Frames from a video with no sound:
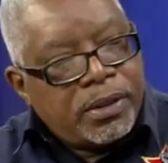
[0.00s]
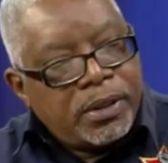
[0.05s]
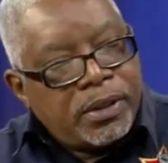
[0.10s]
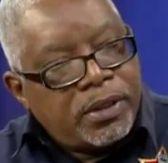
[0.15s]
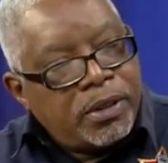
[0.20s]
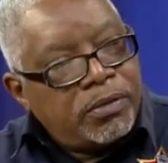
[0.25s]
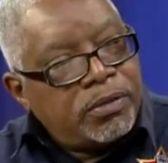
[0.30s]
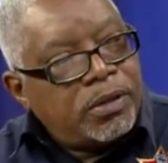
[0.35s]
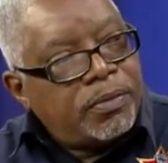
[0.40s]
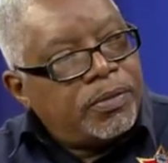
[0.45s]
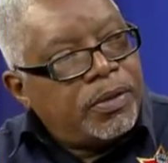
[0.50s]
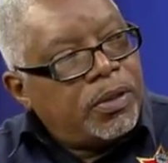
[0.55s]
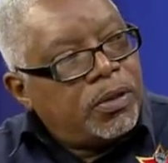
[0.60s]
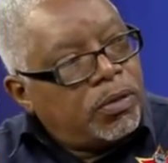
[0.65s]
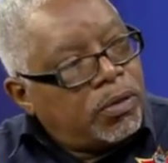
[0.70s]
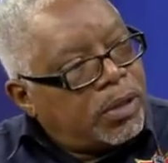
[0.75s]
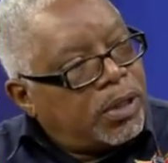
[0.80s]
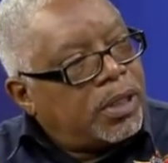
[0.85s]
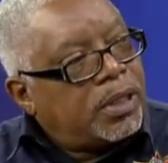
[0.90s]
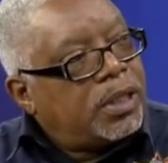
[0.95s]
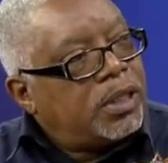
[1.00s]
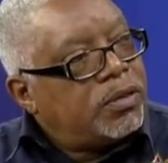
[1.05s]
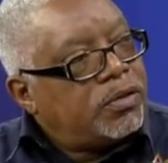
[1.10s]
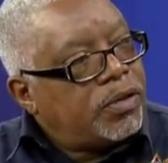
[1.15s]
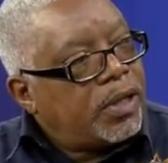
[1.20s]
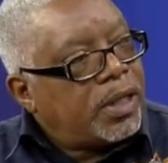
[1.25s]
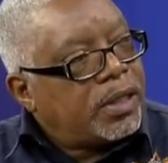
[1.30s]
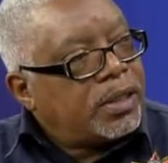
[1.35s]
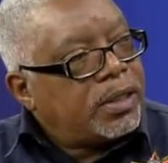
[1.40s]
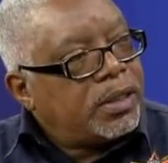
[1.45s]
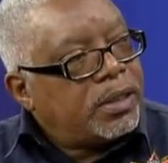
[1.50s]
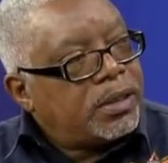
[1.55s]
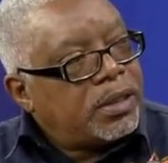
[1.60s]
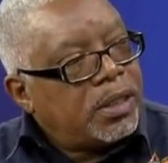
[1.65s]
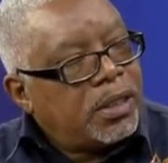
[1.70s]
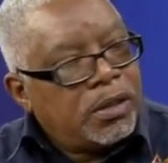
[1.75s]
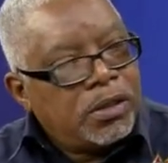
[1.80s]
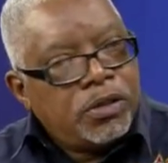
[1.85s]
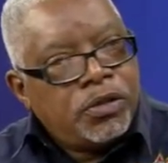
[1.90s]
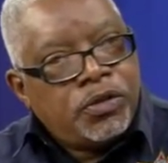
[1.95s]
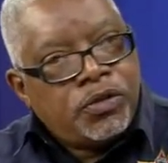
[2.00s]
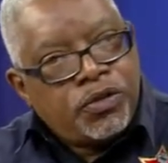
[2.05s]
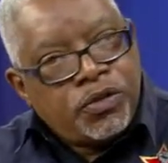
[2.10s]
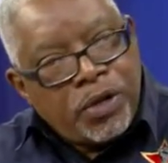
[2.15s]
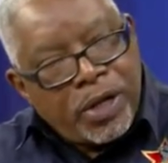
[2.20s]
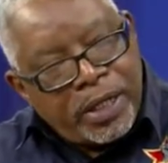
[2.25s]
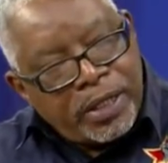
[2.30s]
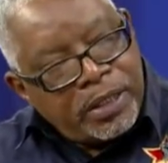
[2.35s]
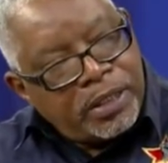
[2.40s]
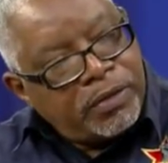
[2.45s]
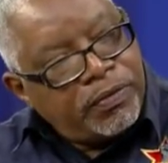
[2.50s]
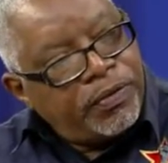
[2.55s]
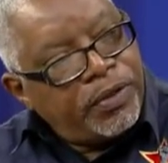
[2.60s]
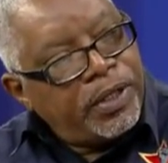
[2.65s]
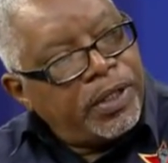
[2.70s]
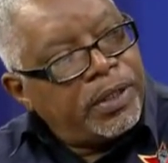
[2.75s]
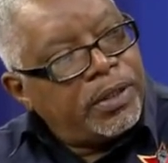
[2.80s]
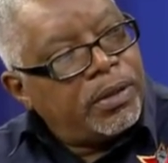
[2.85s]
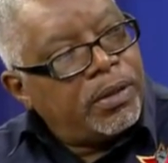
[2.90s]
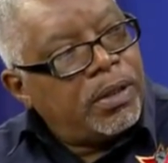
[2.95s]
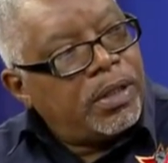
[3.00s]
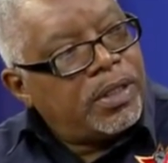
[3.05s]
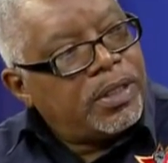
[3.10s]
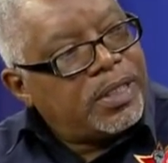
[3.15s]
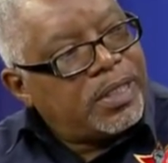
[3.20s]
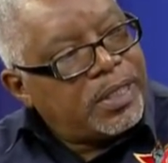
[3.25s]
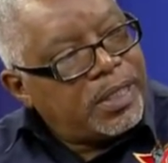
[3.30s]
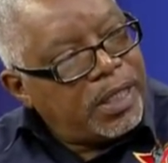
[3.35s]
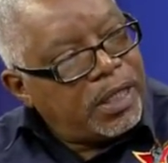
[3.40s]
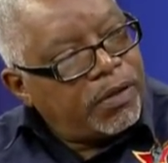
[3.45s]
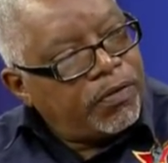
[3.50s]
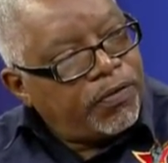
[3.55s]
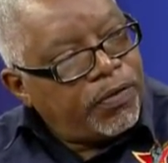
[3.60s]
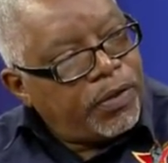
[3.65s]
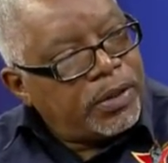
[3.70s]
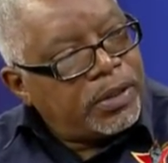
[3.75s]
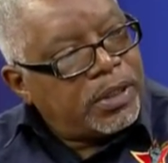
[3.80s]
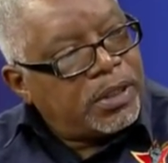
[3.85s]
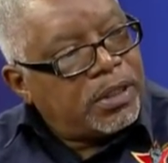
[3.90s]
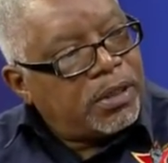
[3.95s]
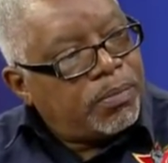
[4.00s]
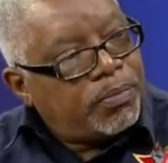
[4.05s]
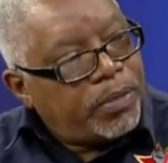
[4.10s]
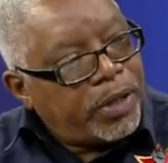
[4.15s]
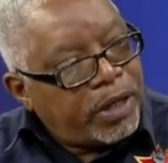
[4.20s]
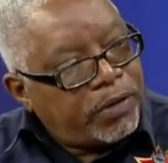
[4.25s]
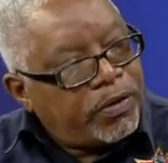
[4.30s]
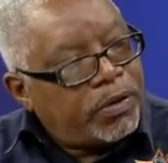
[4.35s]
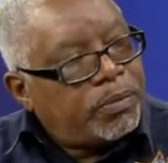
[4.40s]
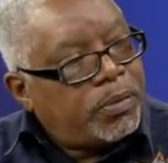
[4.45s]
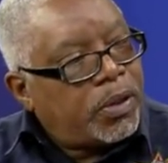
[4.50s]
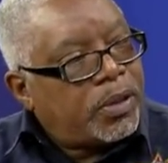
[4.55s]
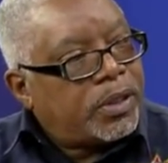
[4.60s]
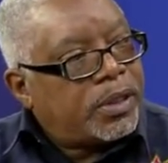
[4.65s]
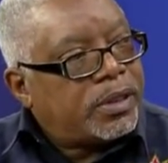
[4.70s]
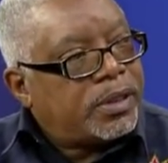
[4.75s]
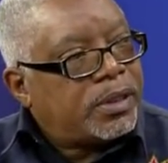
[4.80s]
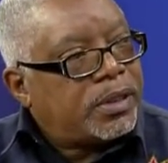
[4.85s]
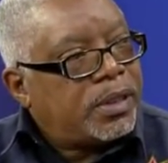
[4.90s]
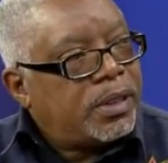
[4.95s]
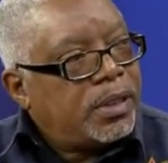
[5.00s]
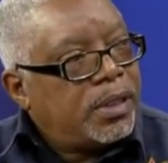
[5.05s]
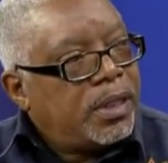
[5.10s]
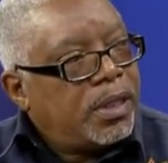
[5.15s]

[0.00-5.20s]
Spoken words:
in terms of the local contractors, transferring state funds into private pockets.